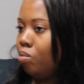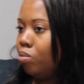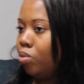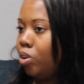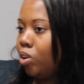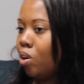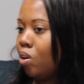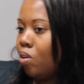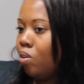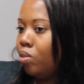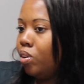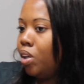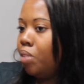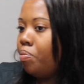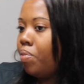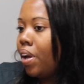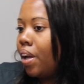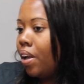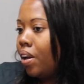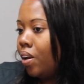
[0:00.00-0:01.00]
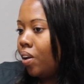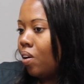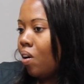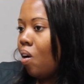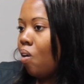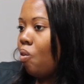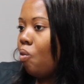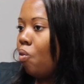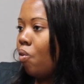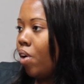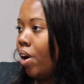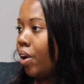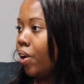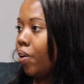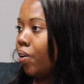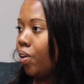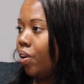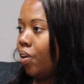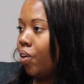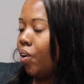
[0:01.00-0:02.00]
So depending on what
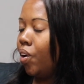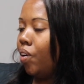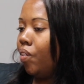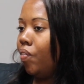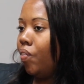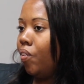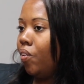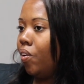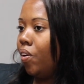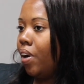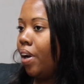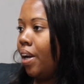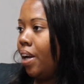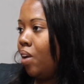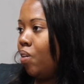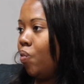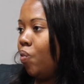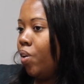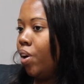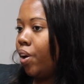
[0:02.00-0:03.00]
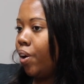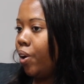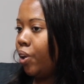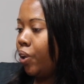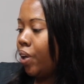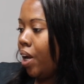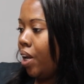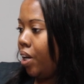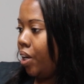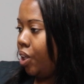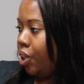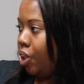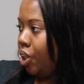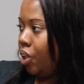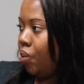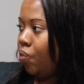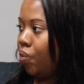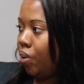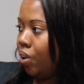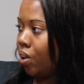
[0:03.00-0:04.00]
you're looking for and what you're trying to
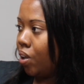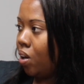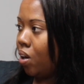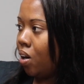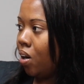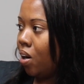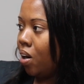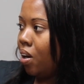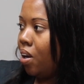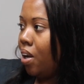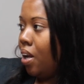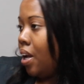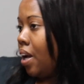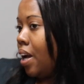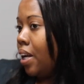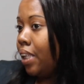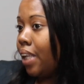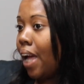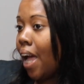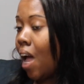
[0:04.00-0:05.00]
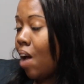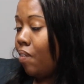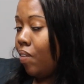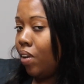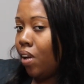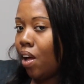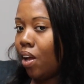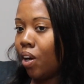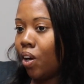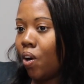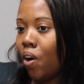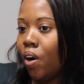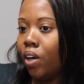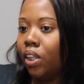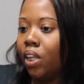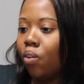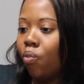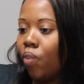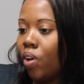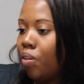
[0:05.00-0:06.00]
achieve with the car, because I have a lot of
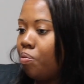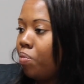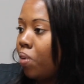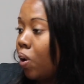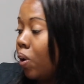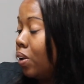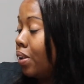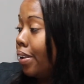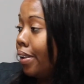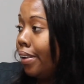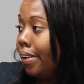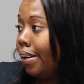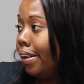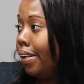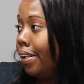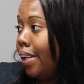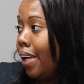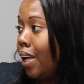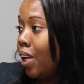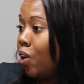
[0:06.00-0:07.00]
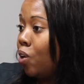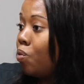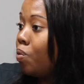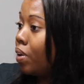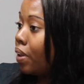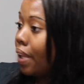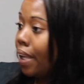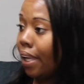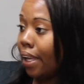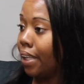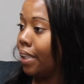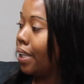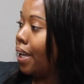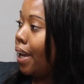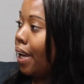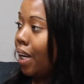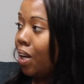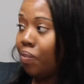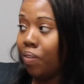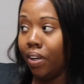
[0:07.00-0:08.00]
cars that we've personally done that you would think is
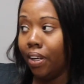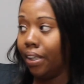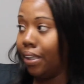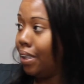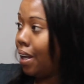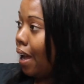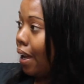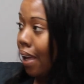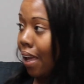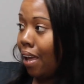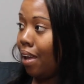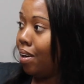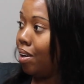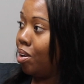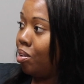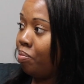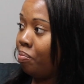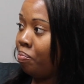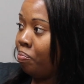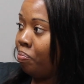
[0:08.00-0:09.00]
candy, but it's not candy.